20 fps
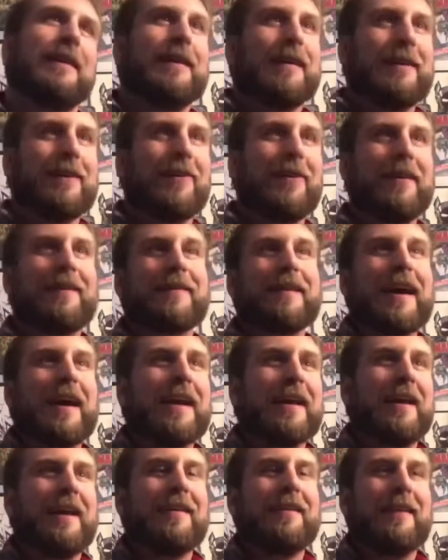
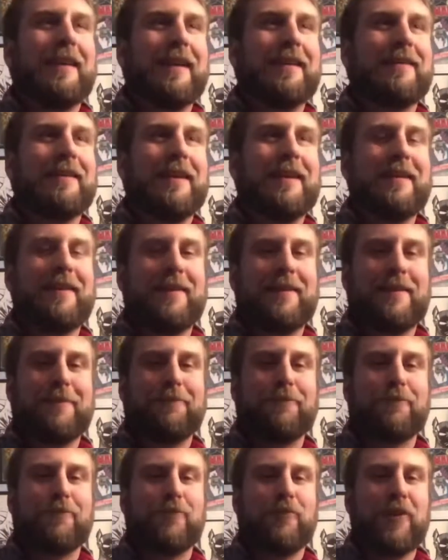
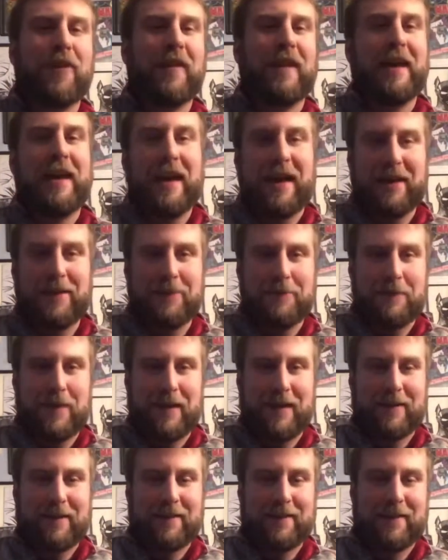he's really hit and
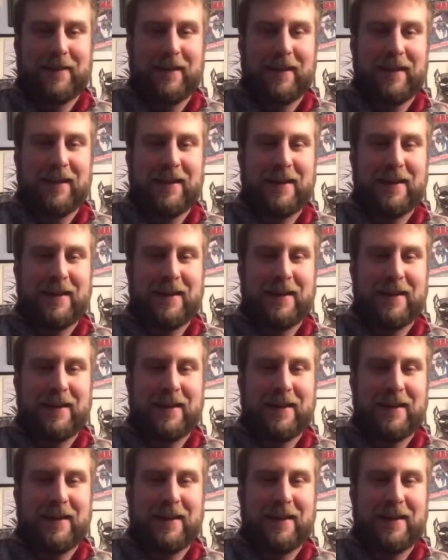miss.